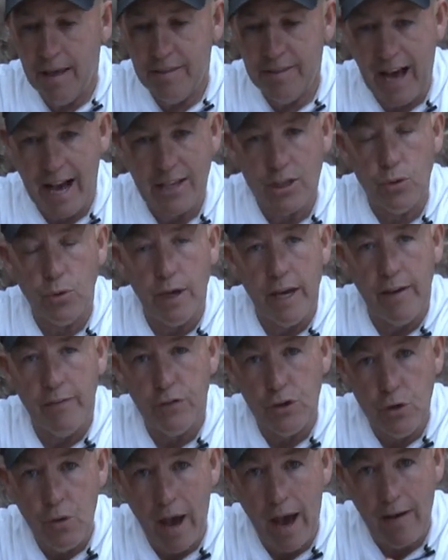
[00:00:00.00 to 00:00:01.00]
That's
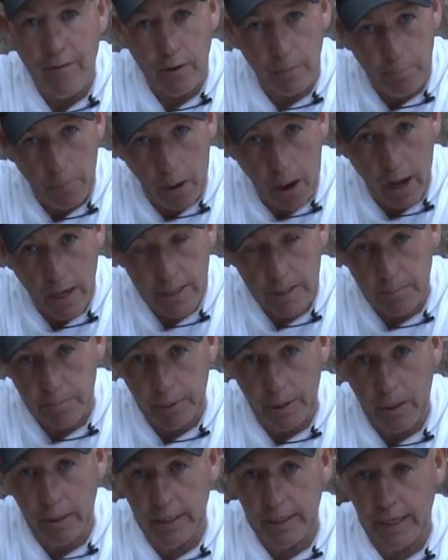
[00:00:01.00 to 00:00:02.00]
if you have a
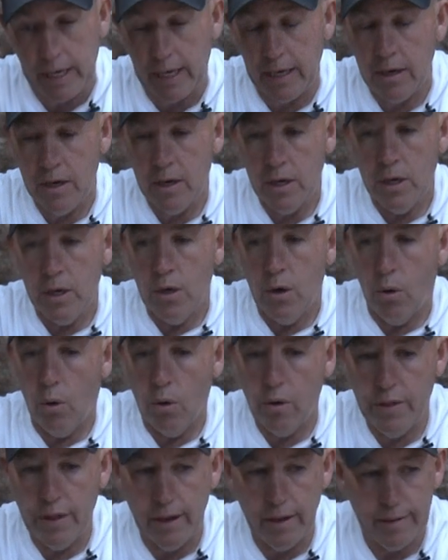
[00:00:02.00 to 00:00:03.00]
possibility
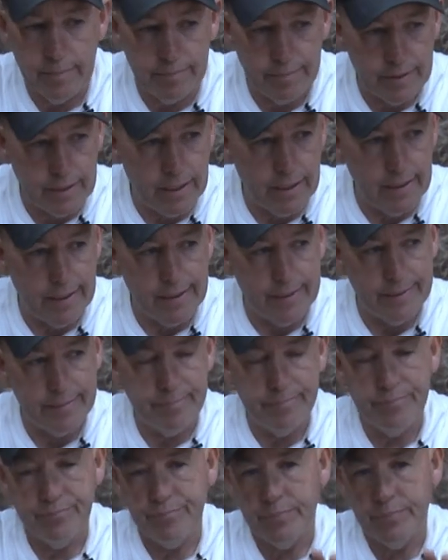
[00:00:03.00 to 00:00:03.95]
or the